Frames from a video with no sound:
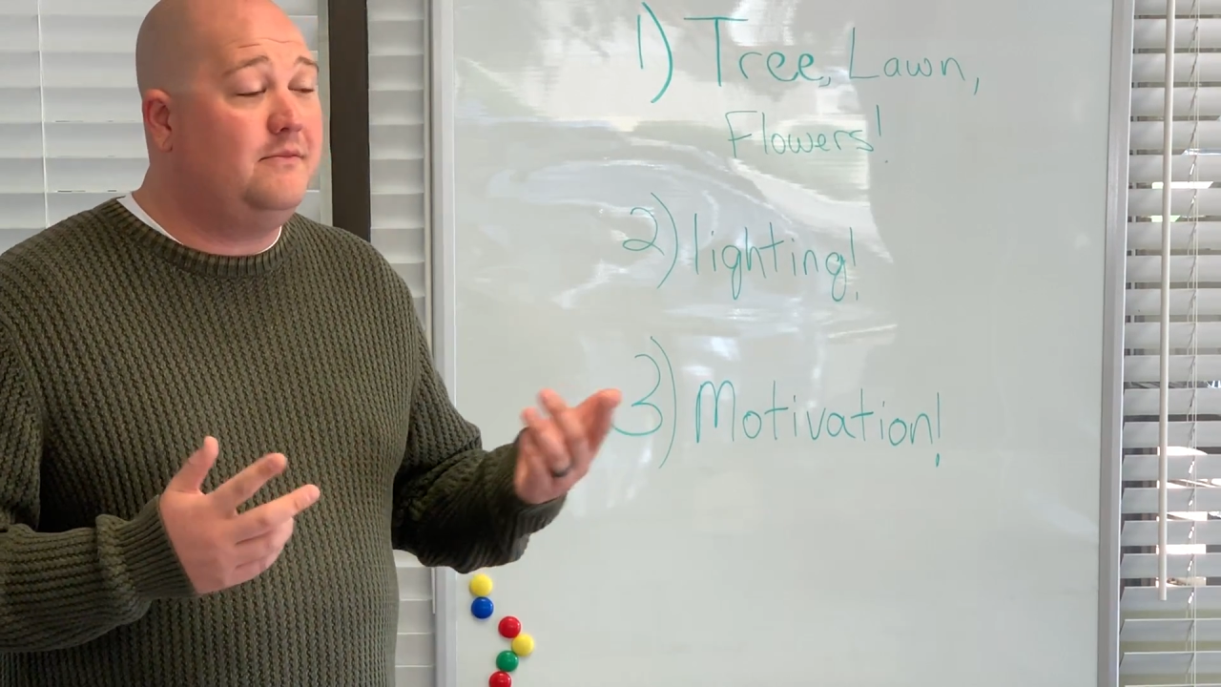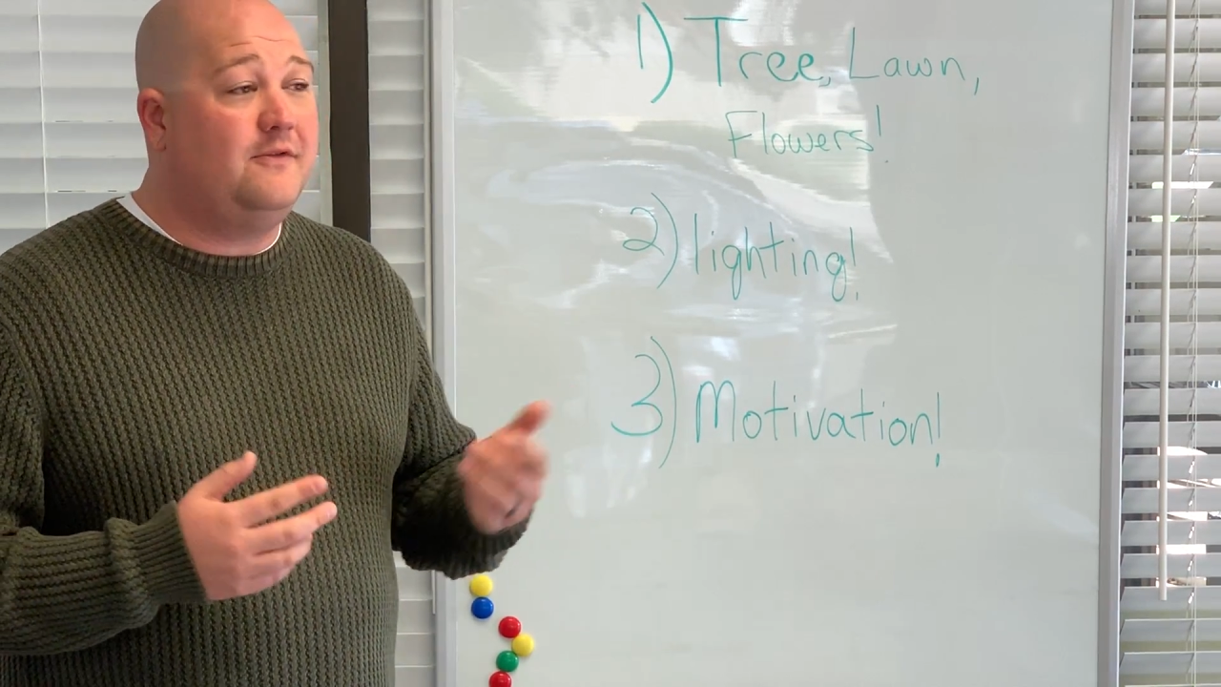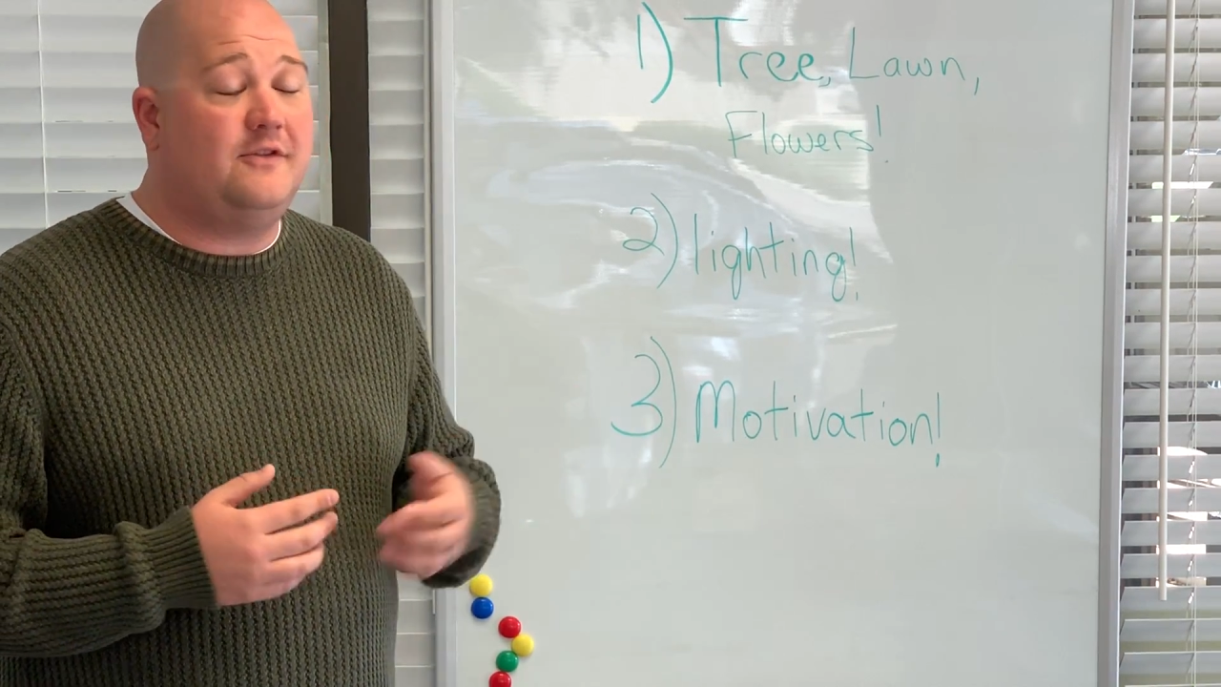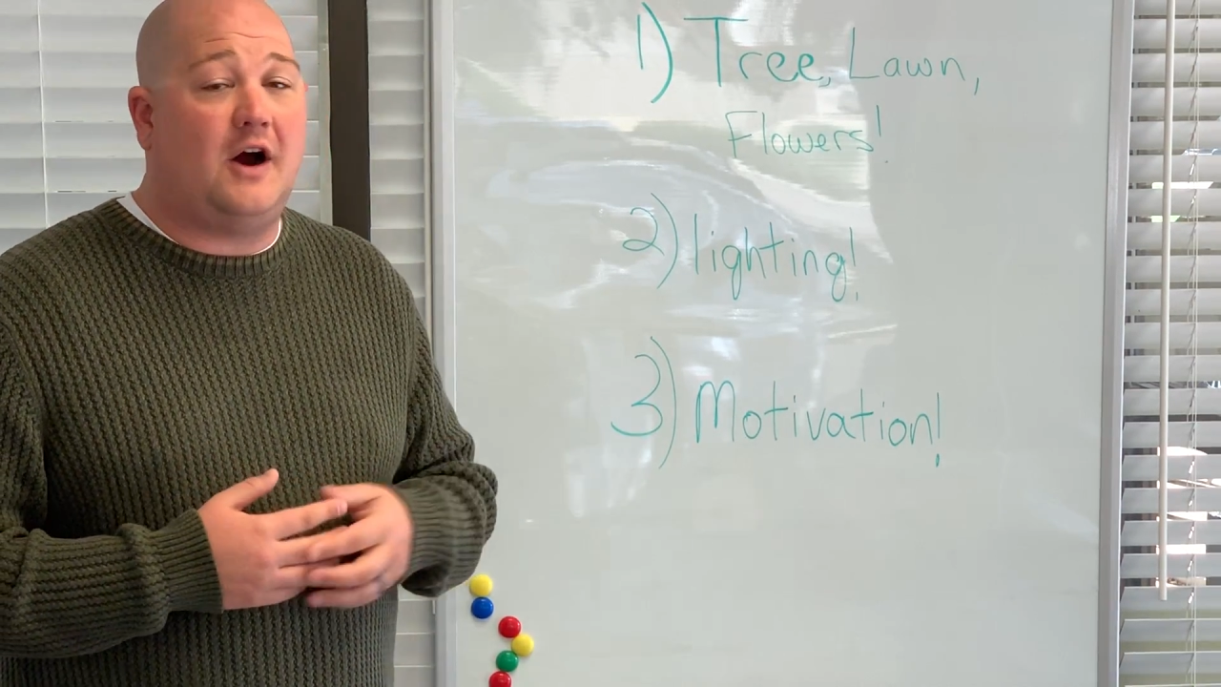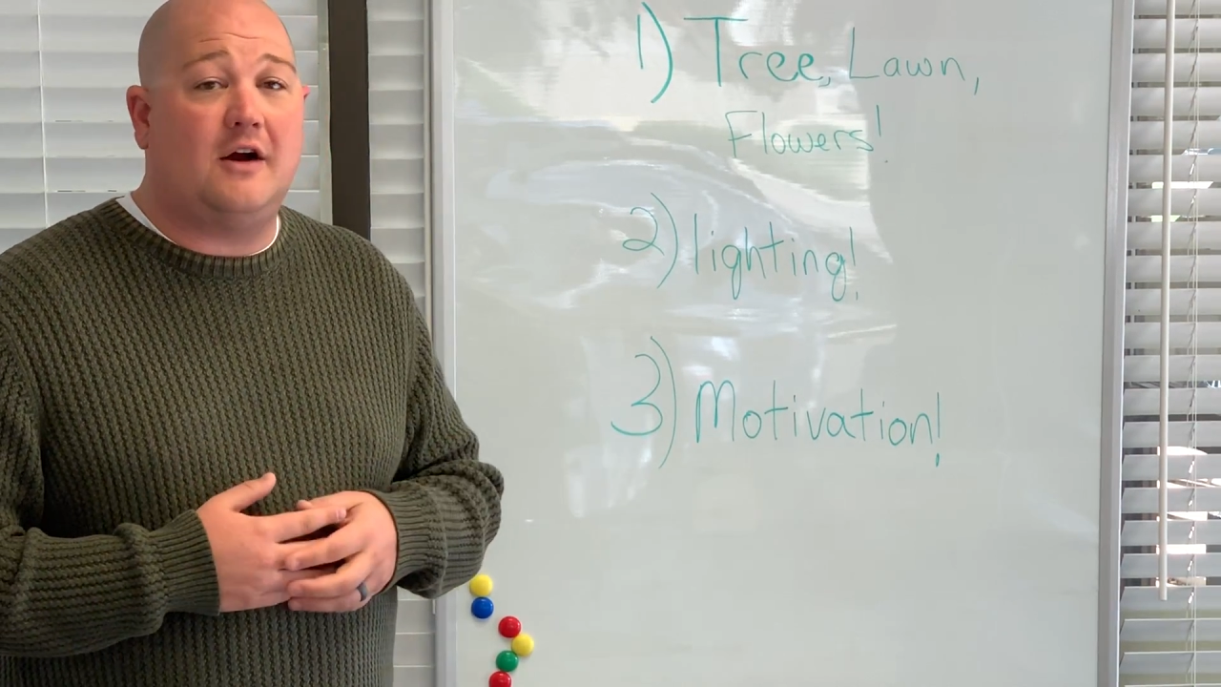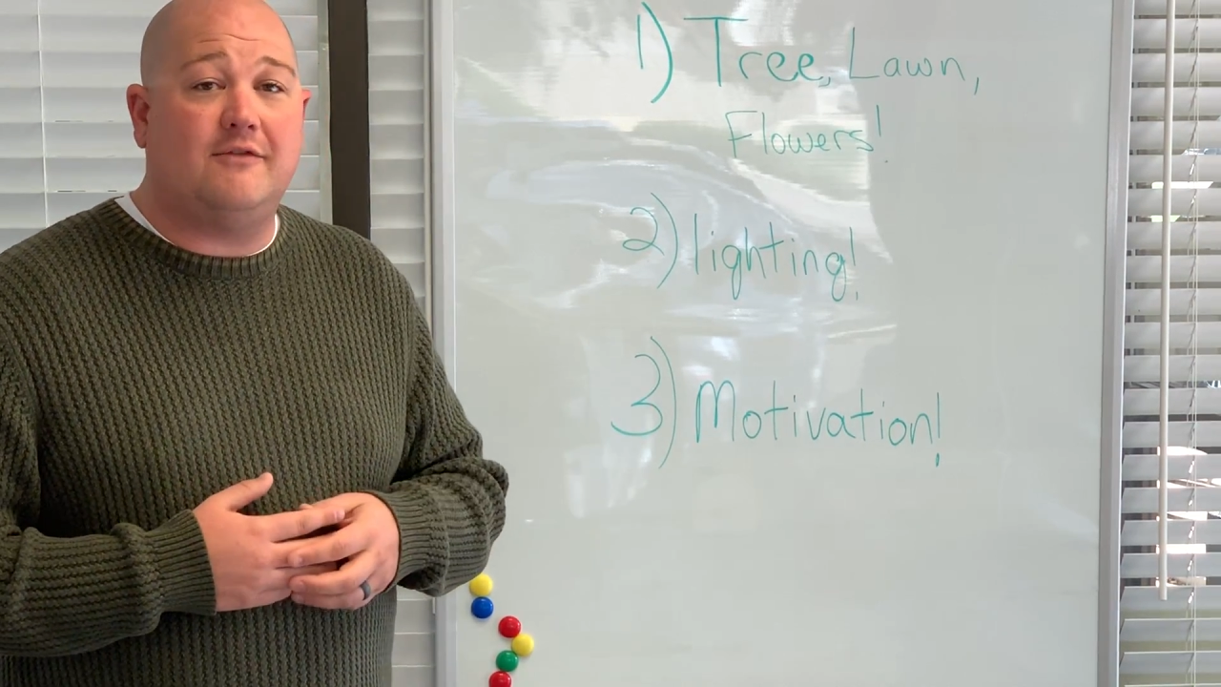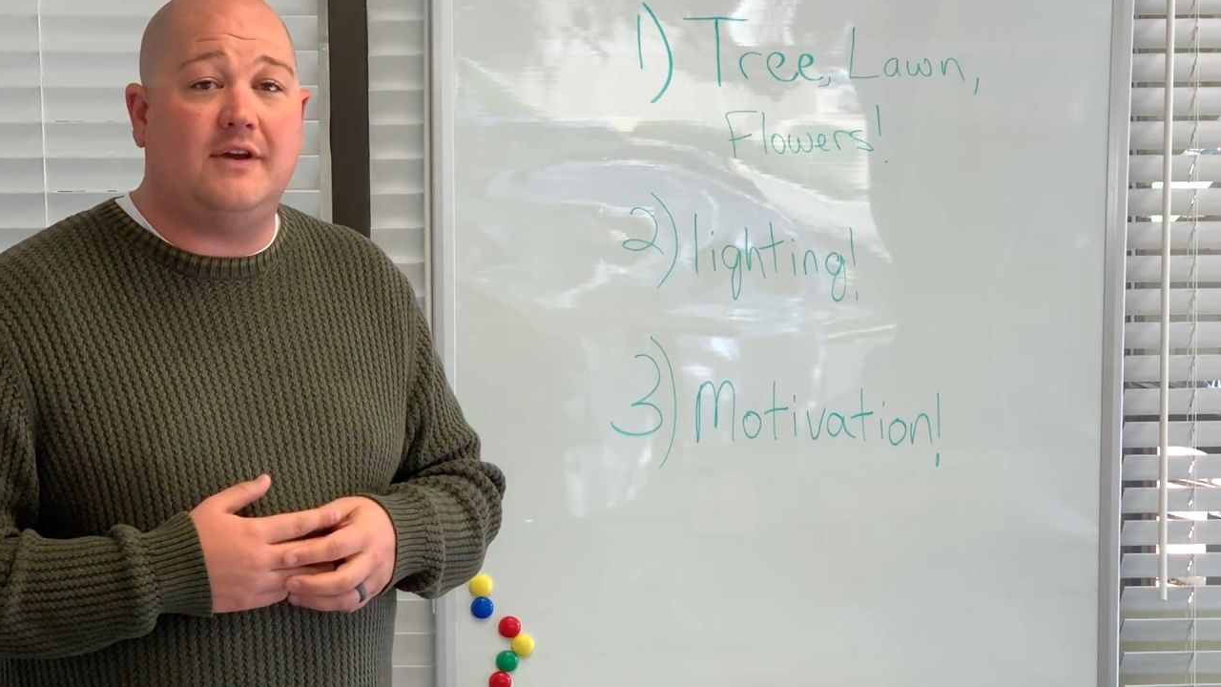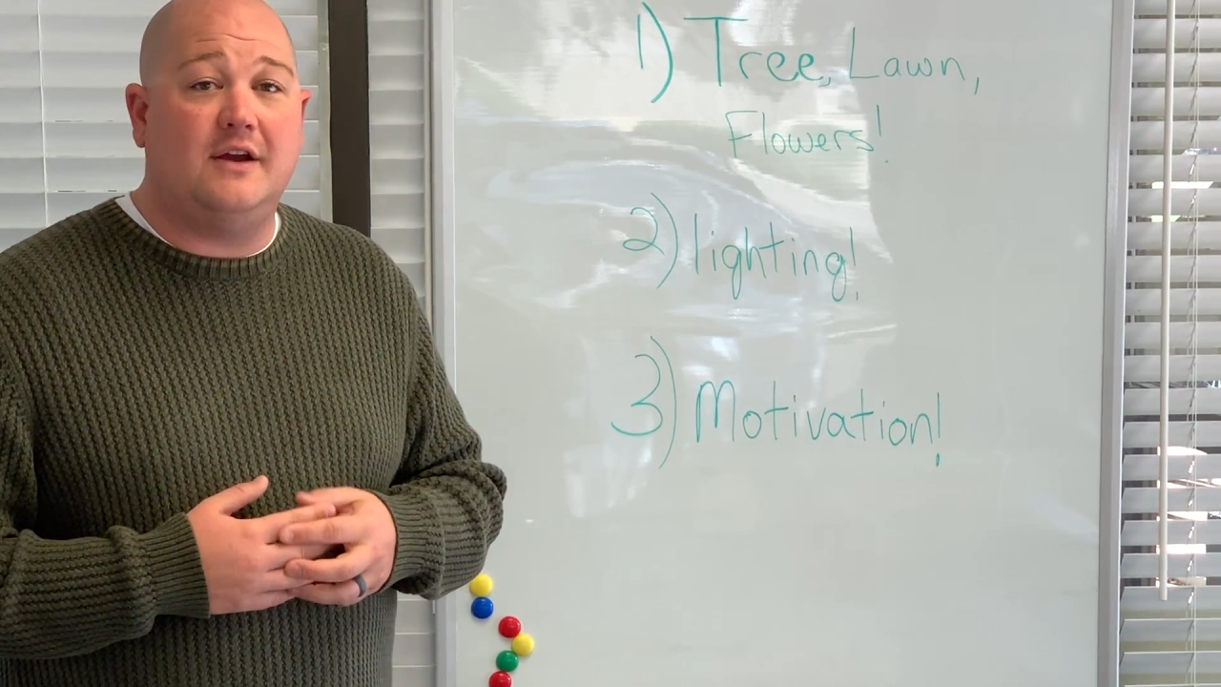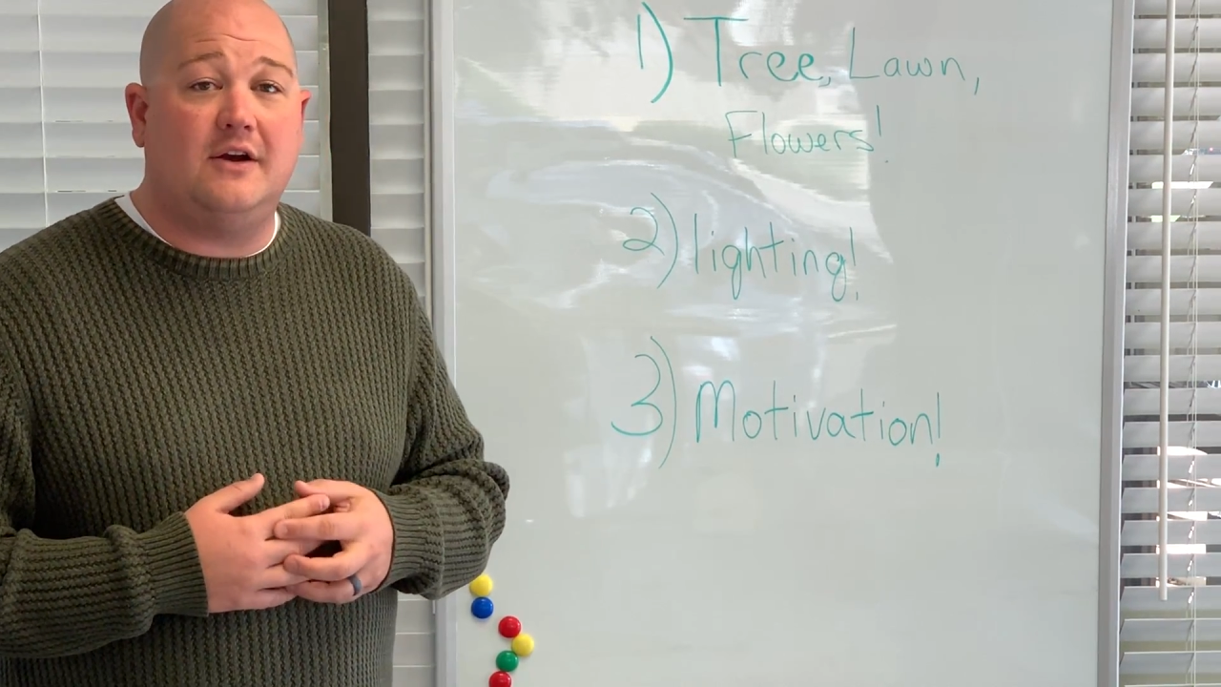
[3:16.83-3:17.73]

photography.